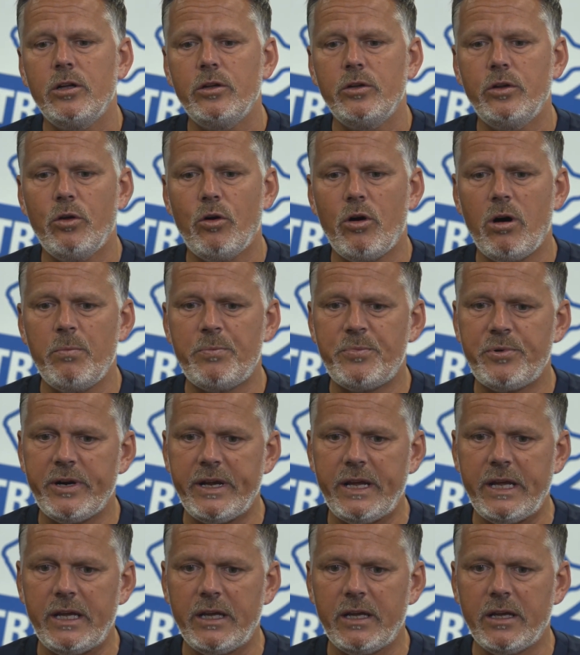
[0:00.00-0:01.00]
No, I'm
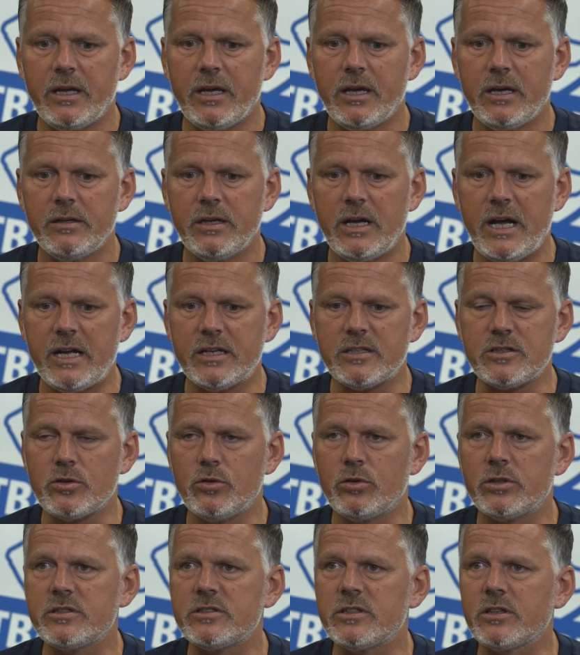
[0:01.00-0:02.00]
pretty
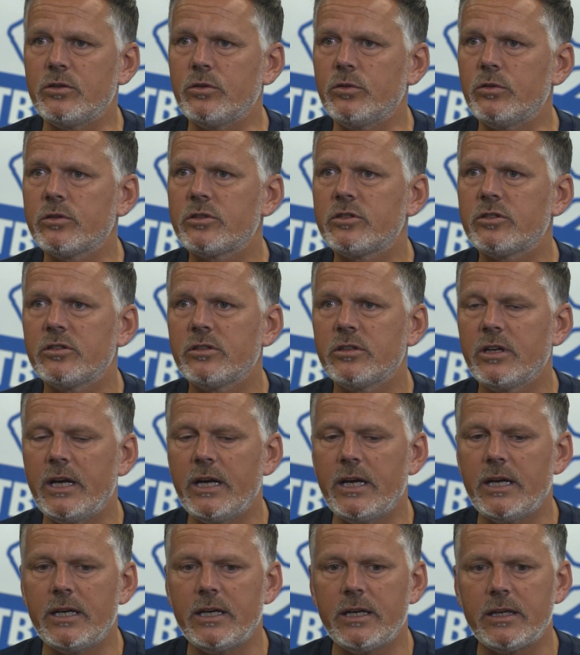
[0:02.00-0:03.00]
hands-on as a coach.
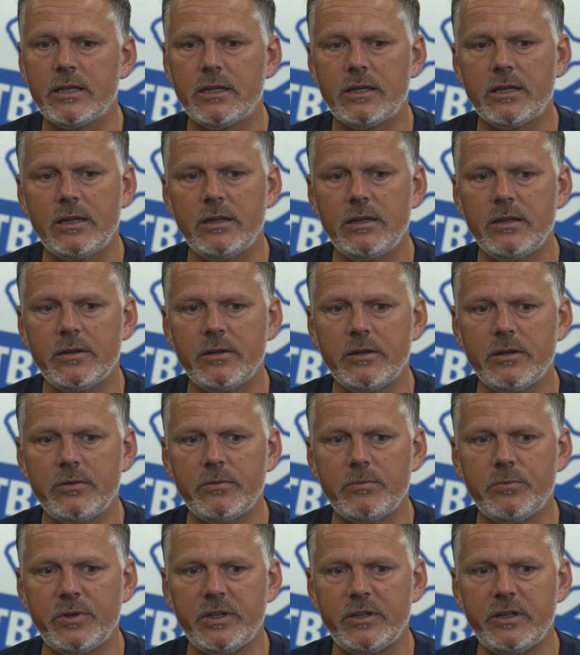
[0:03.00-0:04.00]

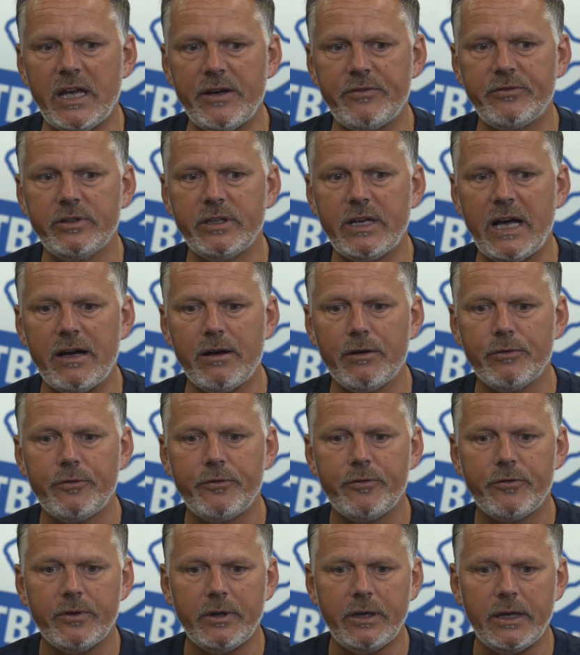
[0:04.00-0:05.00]
We definitely
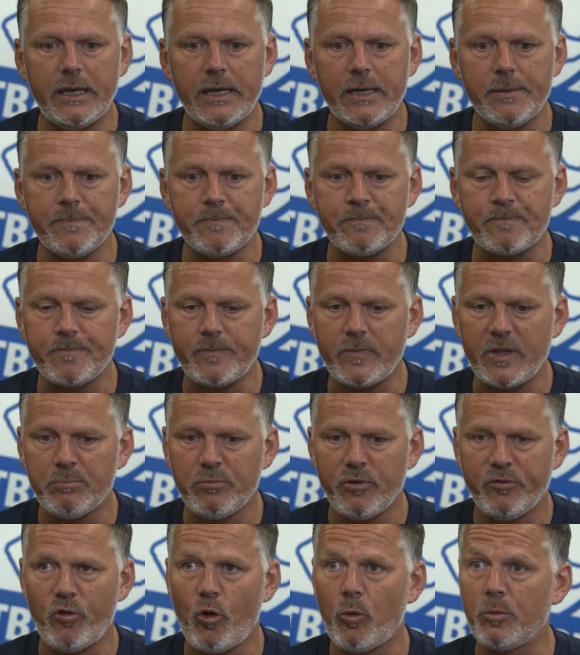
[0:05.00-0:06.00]
have a
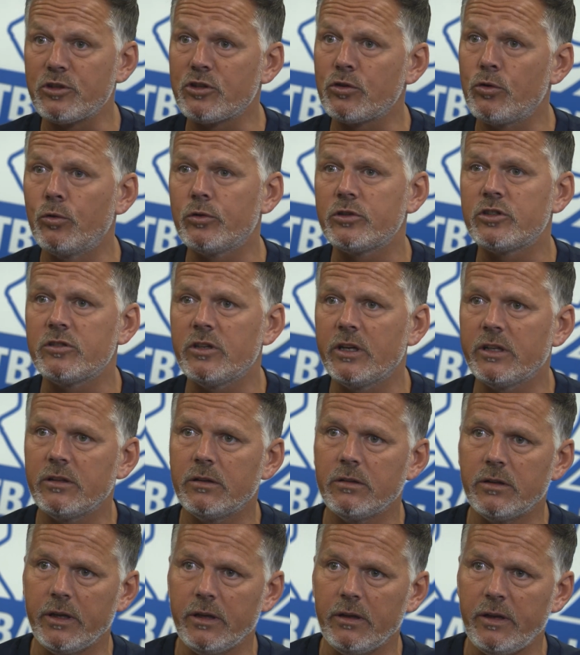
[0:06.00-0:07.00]
performance coach
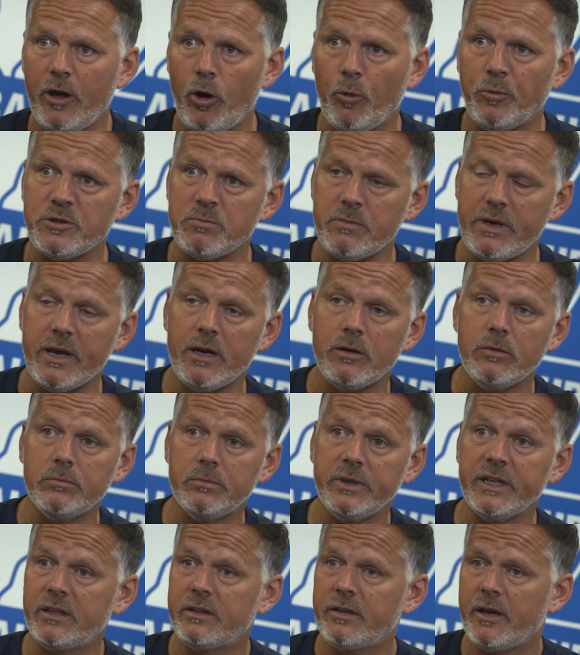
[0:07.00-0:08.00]
that helps me
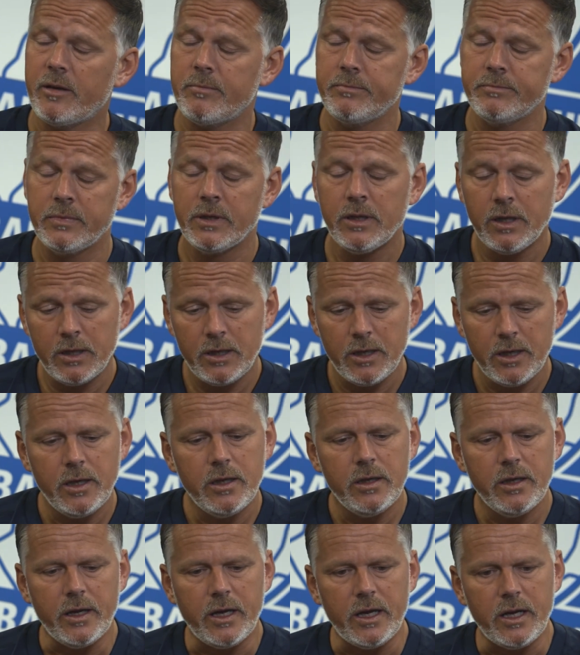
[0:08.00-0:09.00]
out big time.
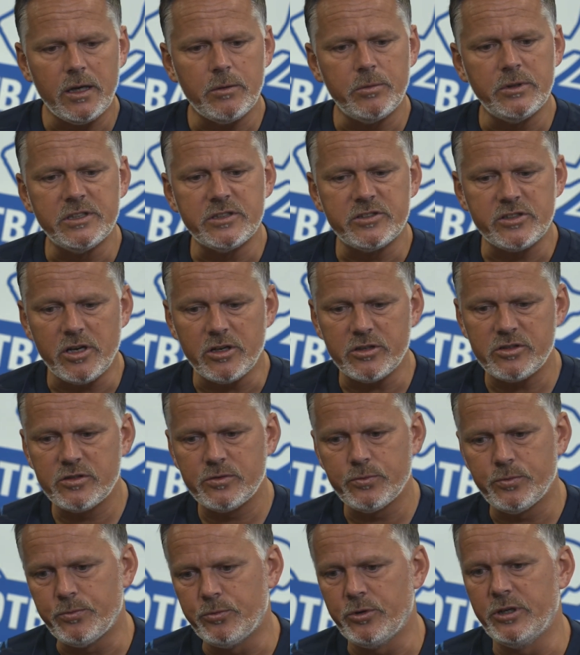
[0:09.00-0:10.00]
We discuss
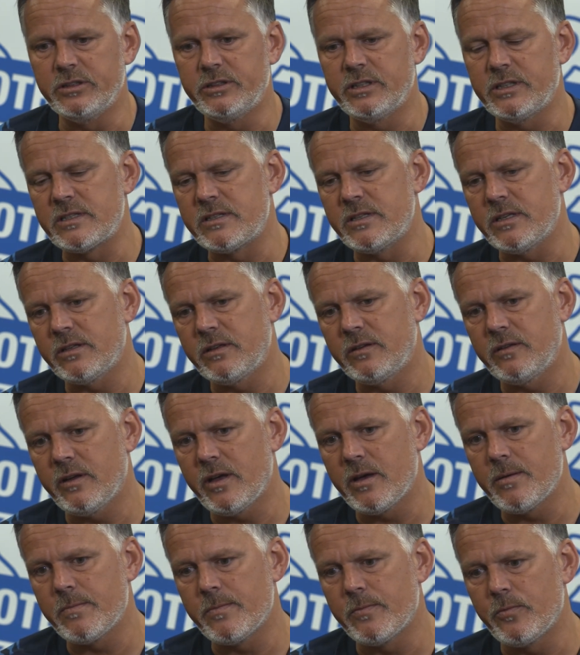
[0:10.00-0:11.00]
what it is that
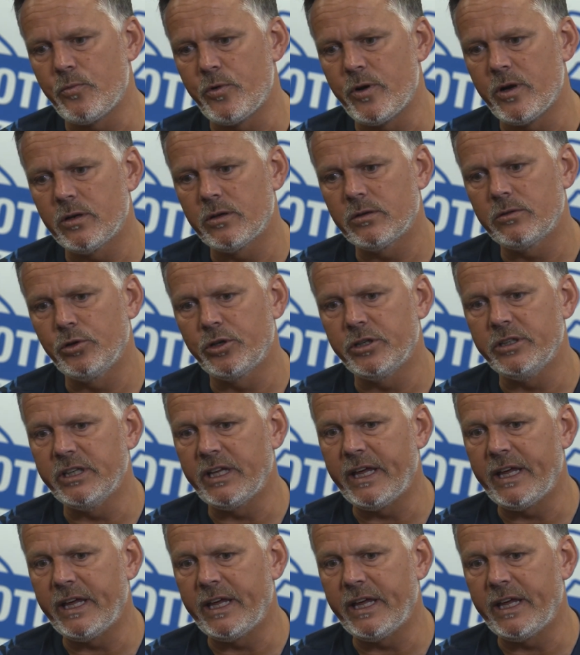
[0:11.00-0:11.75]
we're looking